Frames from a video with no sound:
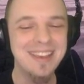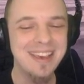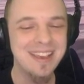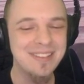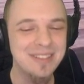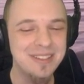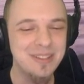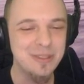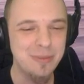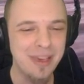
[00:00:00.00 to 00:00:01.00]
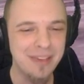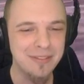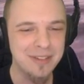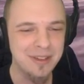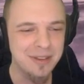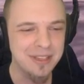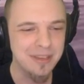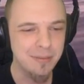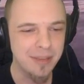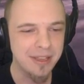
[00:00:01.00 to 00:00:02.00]
feel like kind of a douchebag for
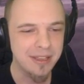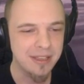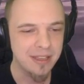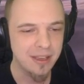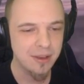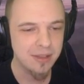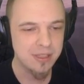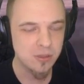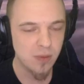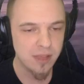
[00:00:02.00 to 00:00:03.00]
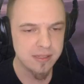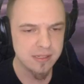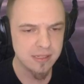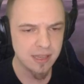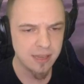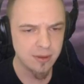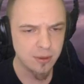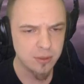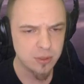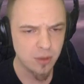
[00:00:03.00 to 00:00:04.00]
doing it, but, you know, it's rust. I
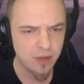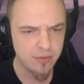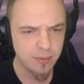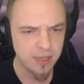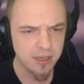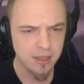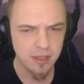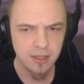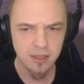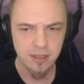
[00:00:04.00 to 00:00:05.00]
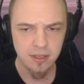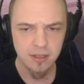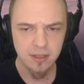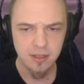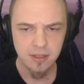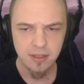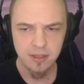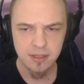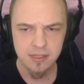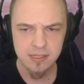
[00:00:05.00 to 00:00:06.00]
don't know what you want from me.
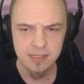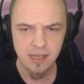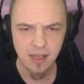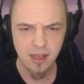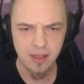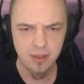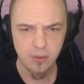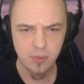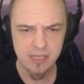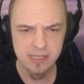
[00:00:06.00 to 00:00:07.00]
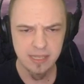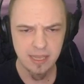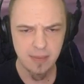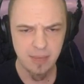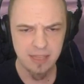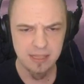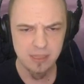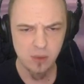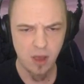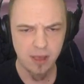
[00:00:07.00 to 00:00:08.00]
This is, uh, the reason that I
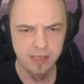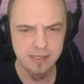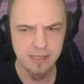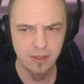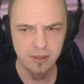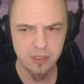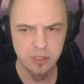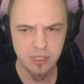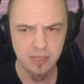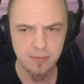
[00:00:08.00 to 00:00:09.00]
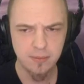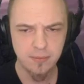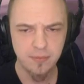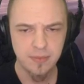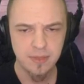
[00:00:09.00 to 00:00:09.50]
made these rockets and all this shit.